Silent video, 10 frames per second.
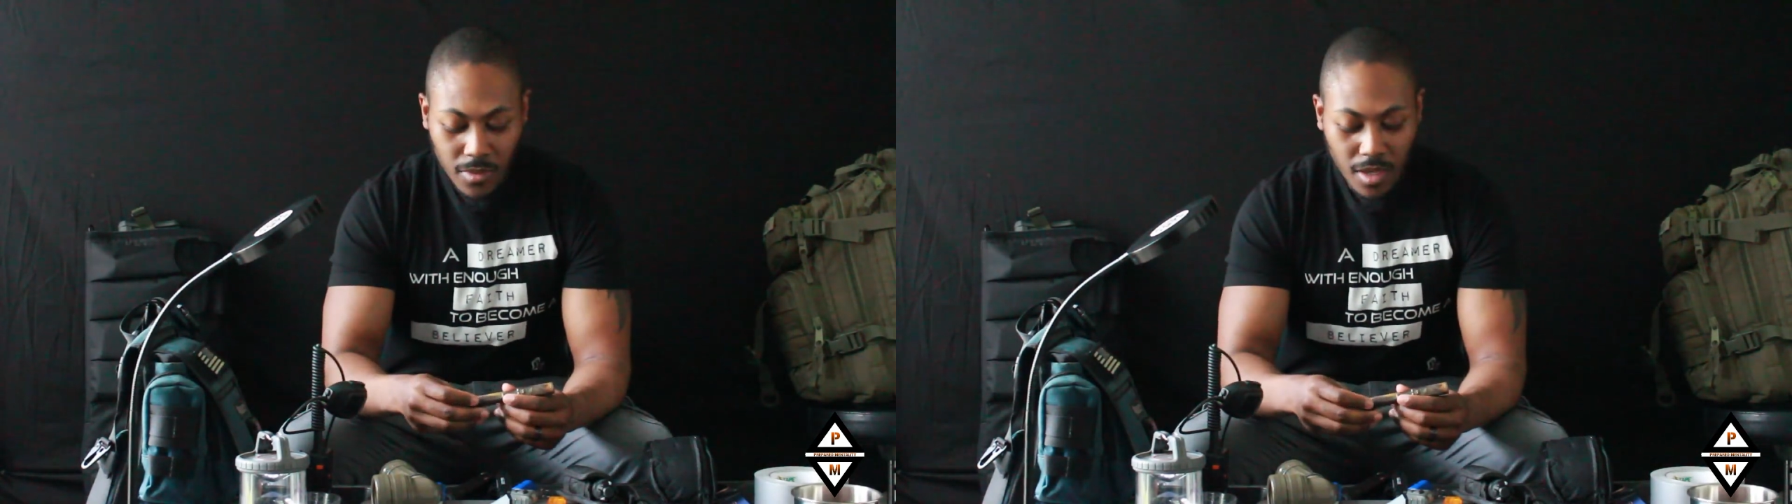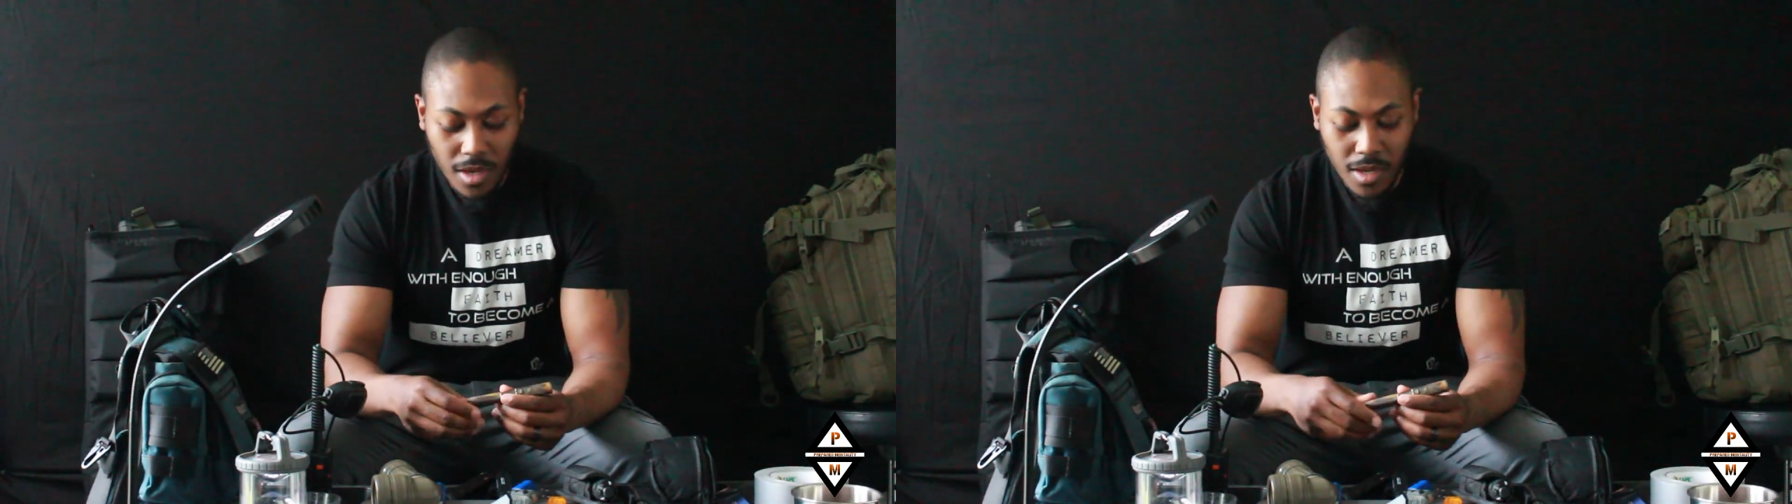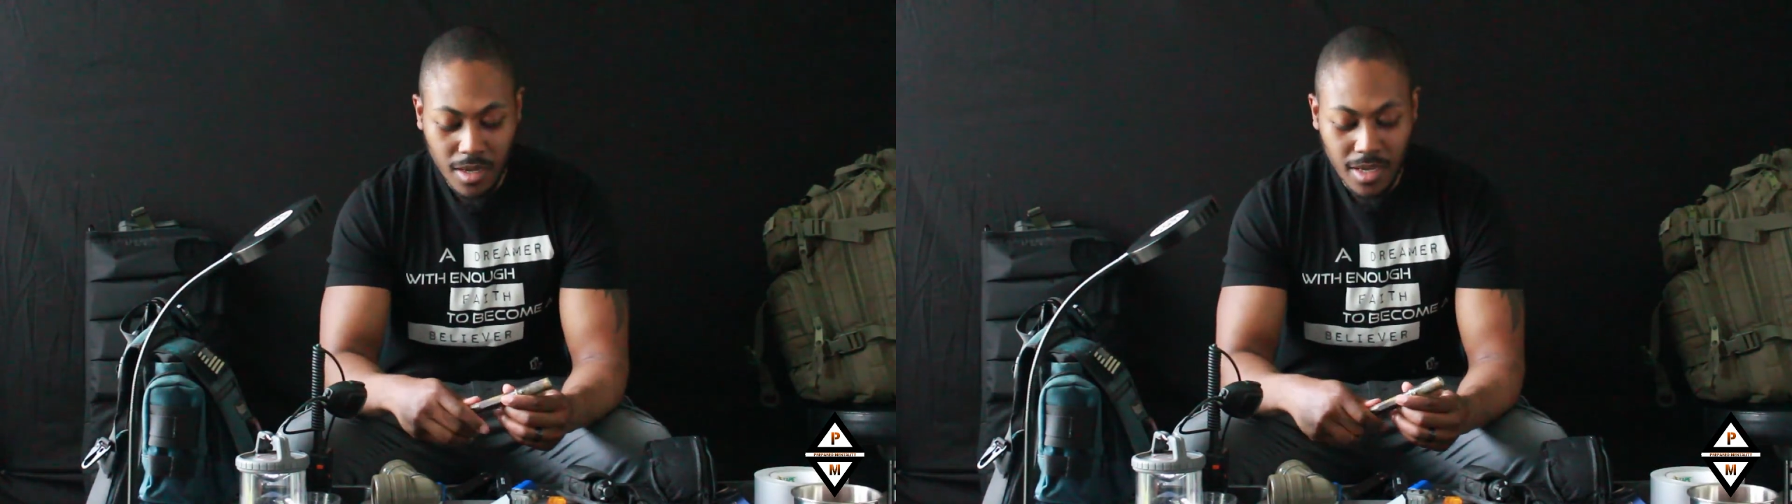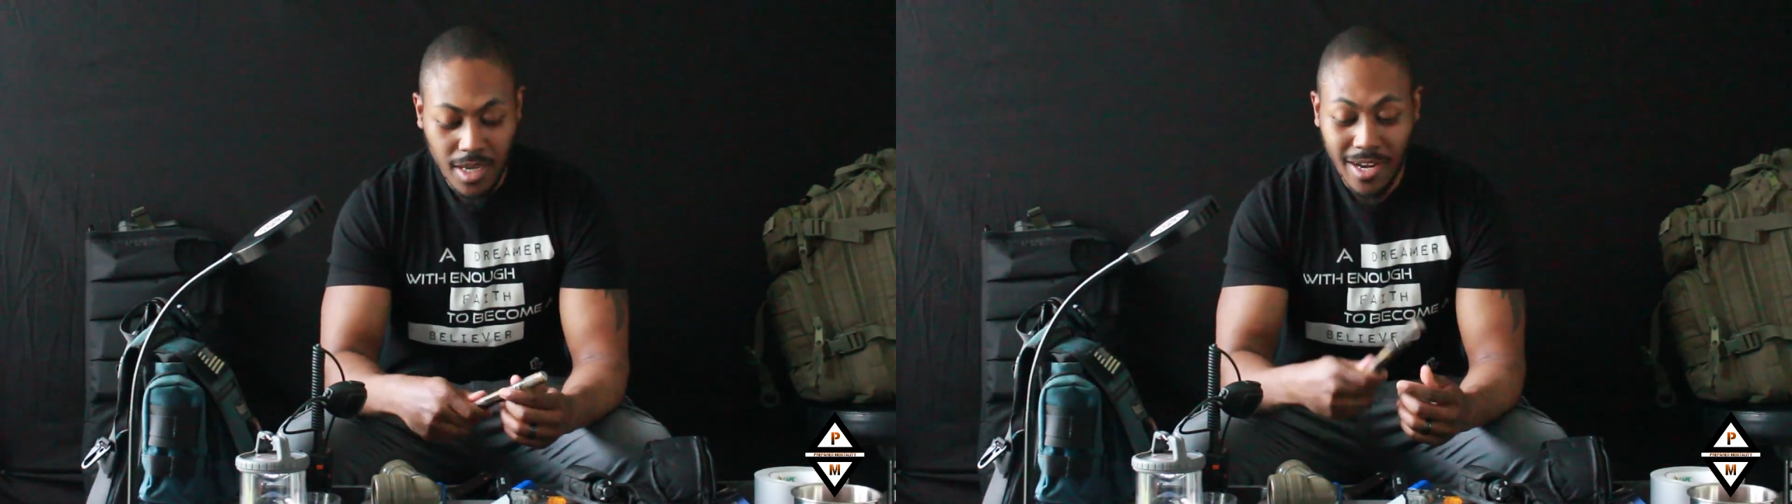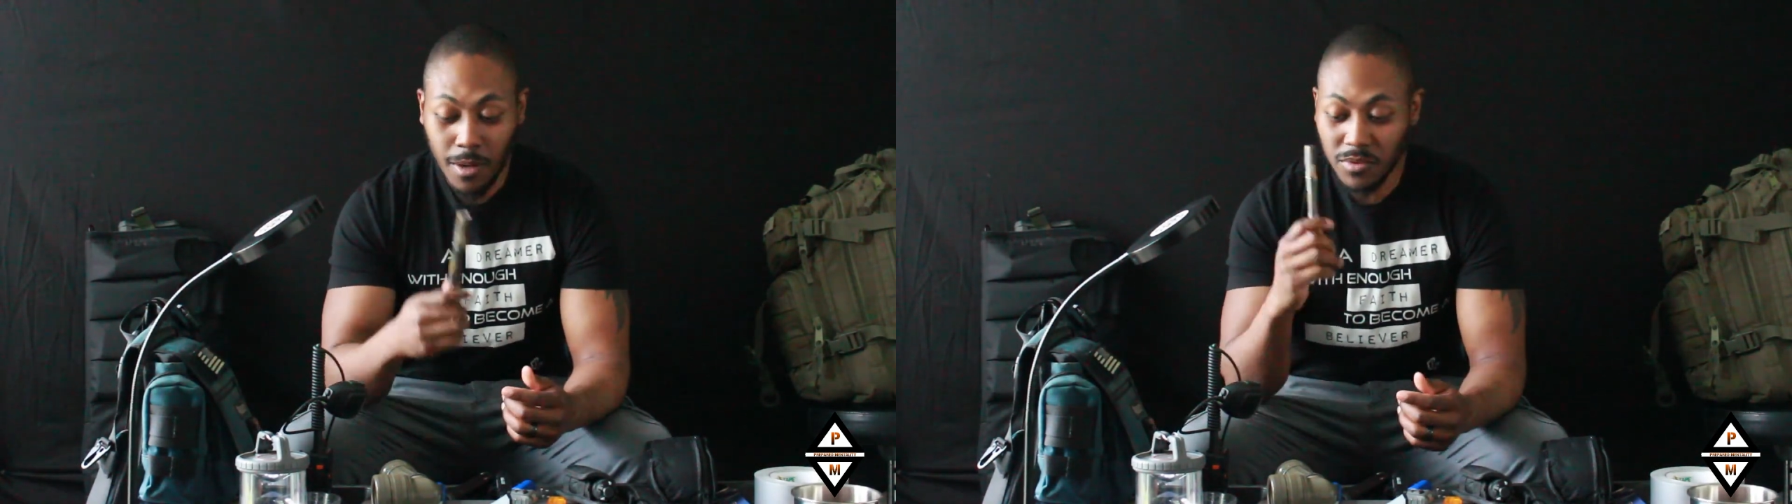
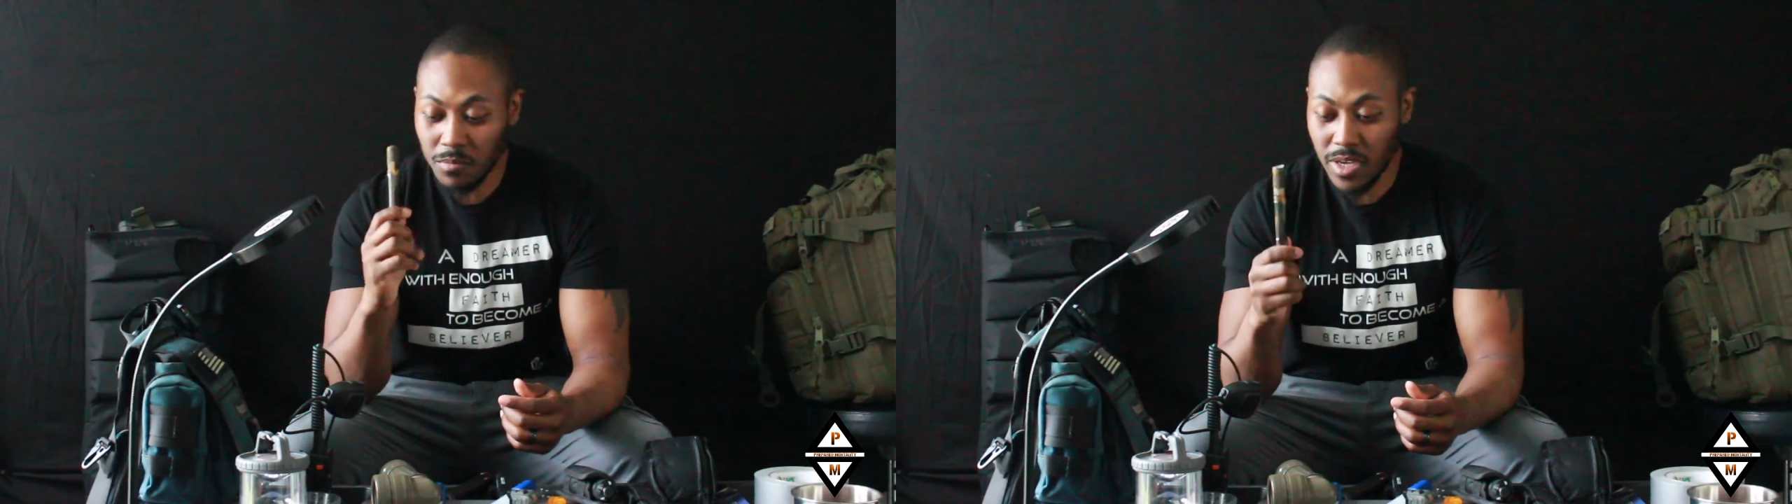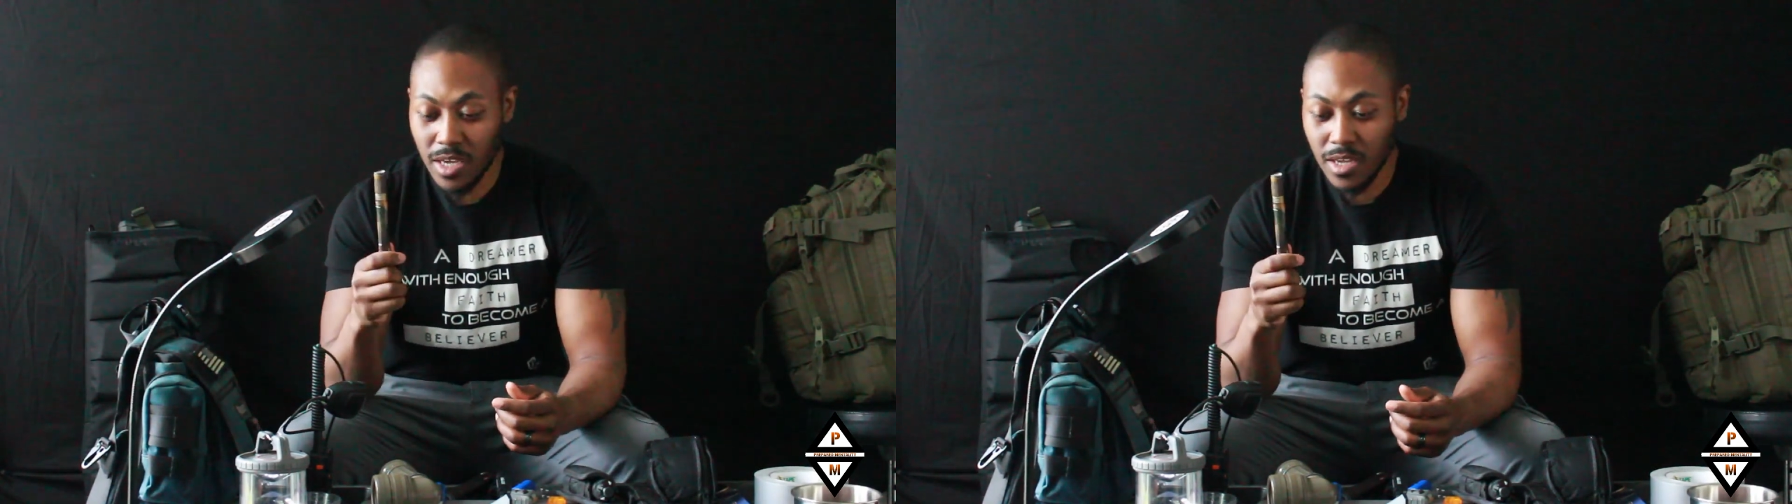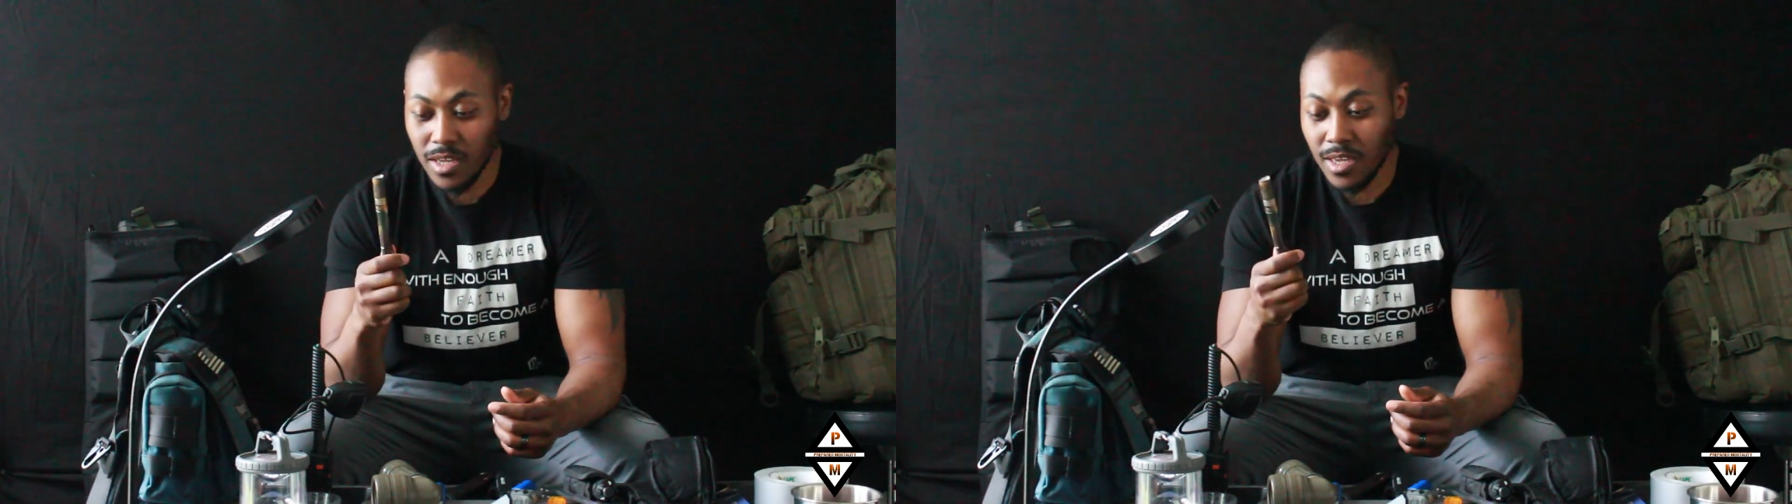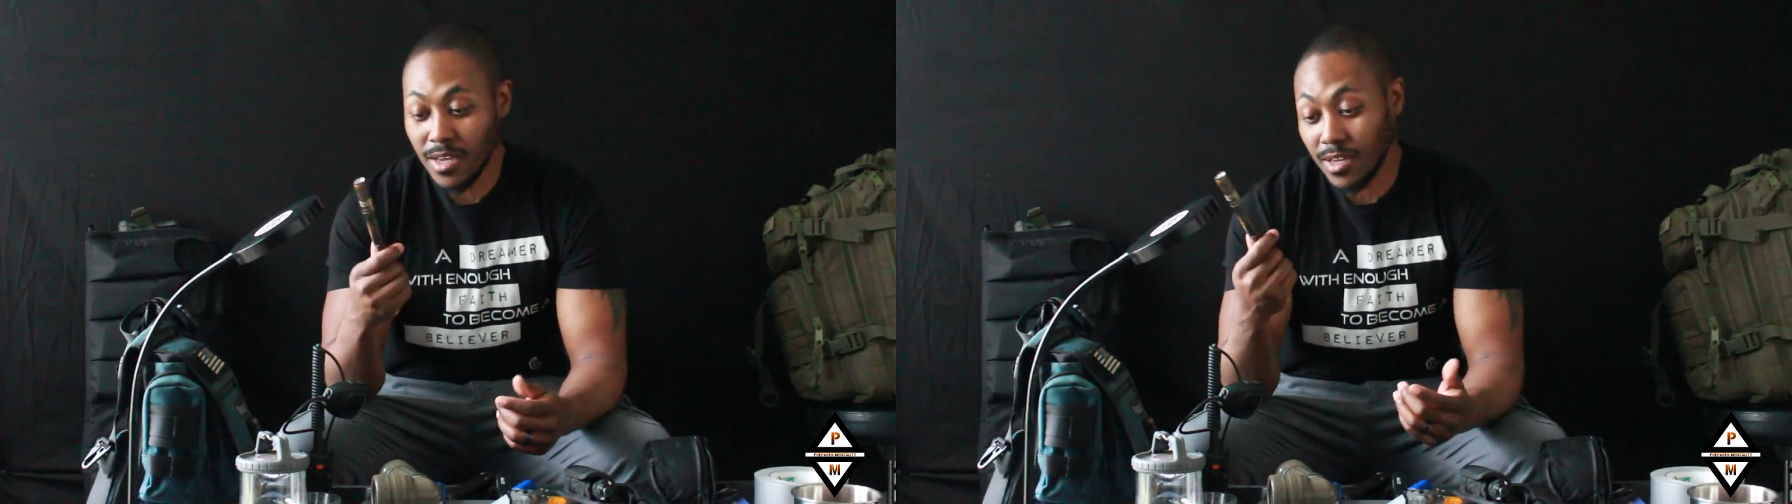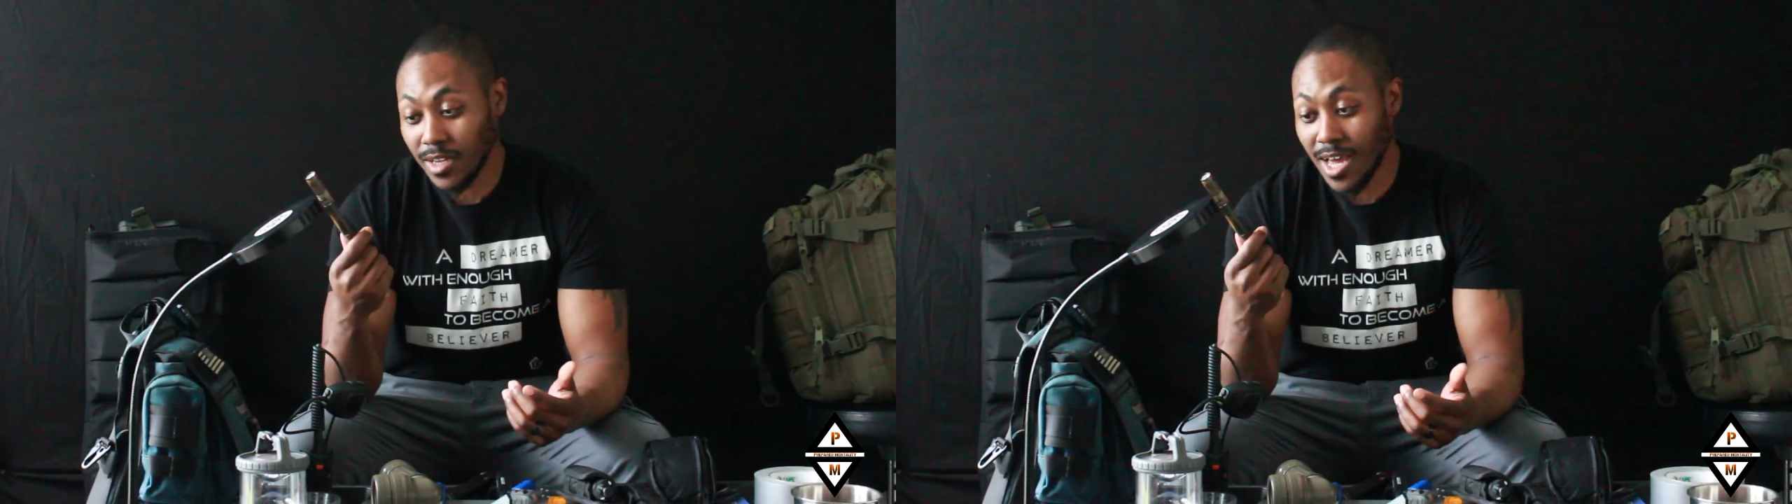It helps me
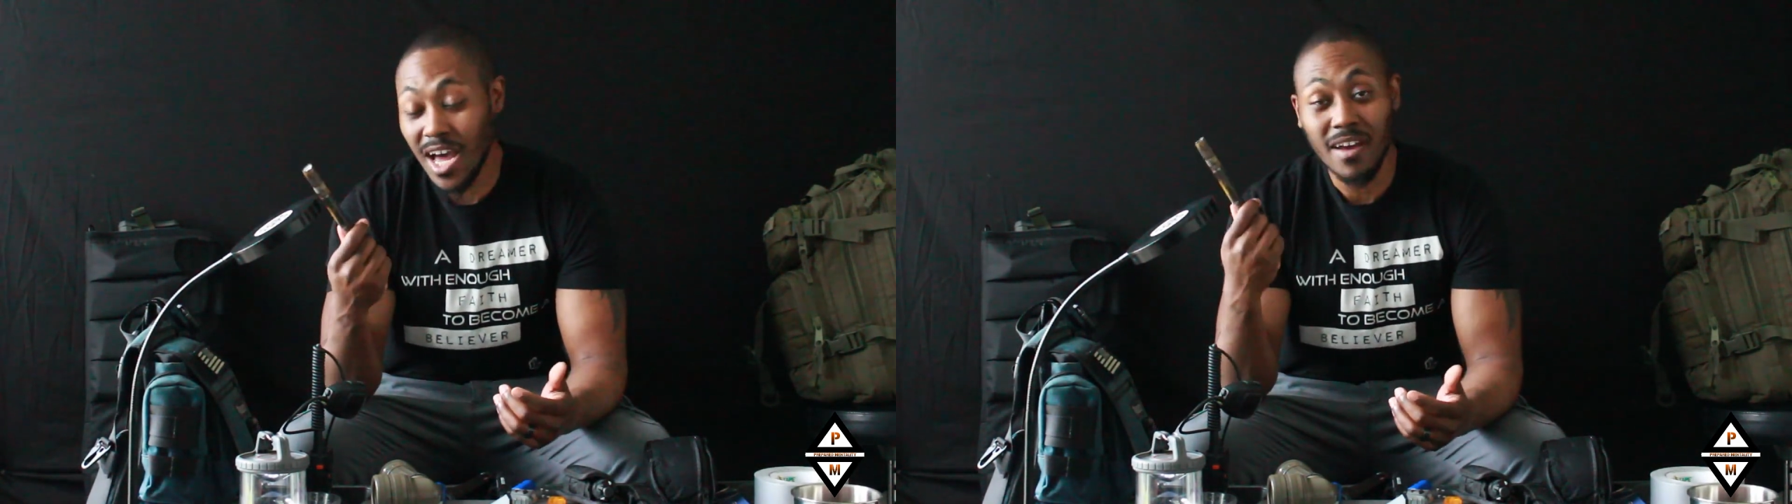a lot.